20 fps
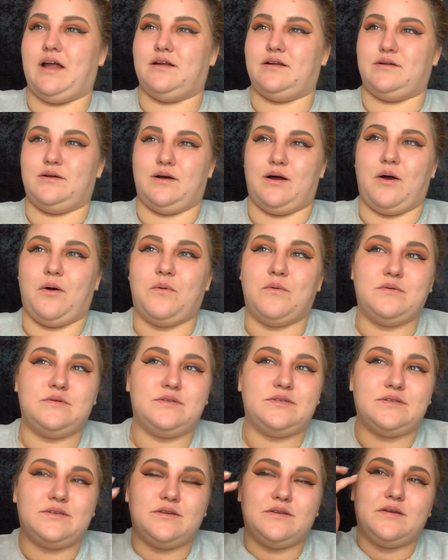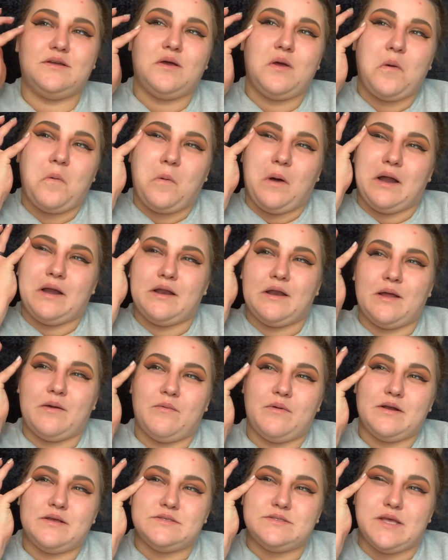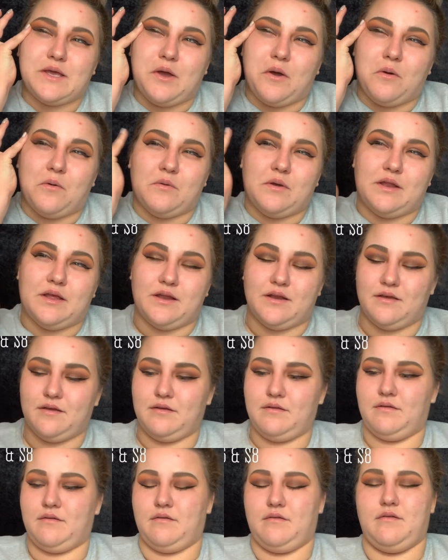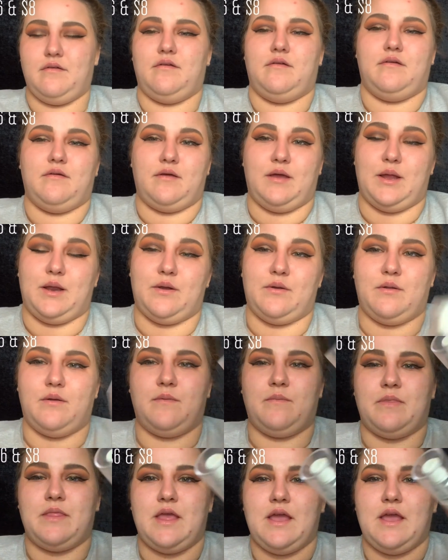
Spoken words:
Owned? Why did I want to say owned? I don't know.